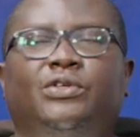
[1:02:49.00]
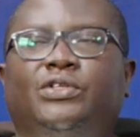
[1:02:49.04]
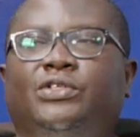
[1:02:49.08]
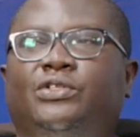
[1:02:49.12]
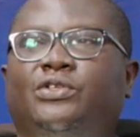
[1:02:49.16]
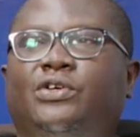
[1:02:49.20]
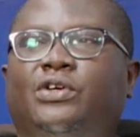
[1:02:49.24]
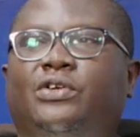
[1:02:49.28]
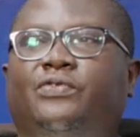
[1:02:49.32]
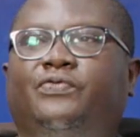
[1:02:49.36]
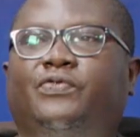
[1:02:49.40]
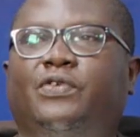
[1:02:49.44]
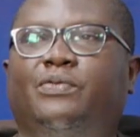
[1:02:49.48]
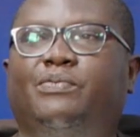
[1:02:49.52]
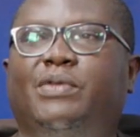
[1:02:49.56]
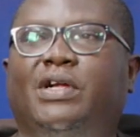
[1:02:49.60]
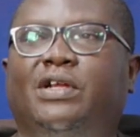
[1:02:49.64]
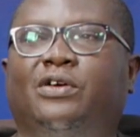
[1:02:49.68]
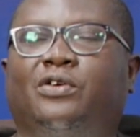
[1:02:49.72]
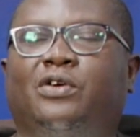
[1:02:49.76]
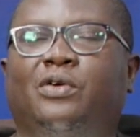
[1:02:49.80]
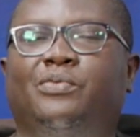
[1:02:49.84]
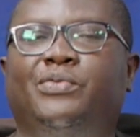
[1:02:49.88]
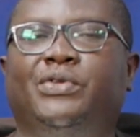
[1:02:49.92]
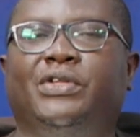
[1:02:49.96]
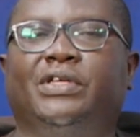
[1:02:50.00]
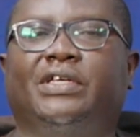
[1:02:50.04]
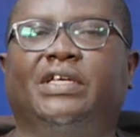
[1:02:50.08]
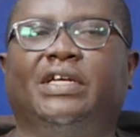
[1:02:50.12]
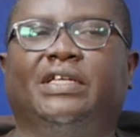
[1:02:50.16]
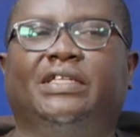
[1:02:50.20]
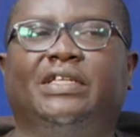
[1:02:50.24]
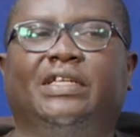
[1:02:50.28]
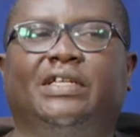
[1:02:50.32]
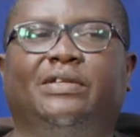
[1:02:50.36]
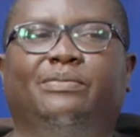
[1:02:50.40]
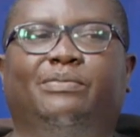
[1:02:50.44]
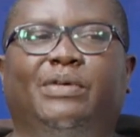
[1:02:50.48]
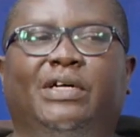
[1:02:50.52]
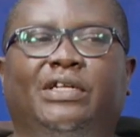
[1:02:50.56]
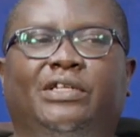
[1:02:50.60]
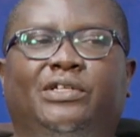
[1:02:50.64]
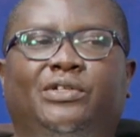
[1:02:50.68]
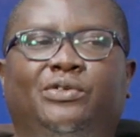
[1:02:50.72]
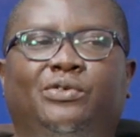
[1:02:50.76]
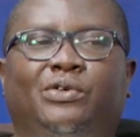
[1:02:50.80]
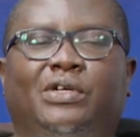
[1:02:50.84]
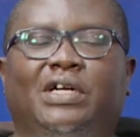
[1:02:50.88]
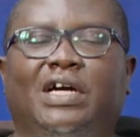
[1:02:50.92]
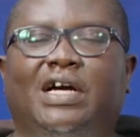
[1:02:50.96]
It was not formally communicated,
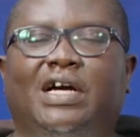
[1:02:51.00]
but you